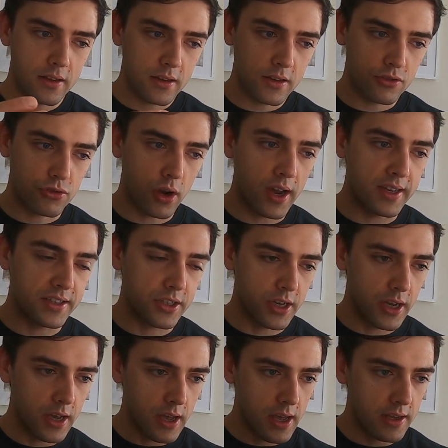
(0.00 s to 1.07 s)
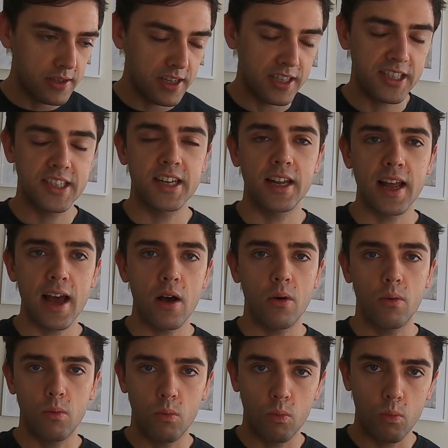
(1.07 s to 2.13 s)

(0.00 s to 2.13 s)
tries to distill out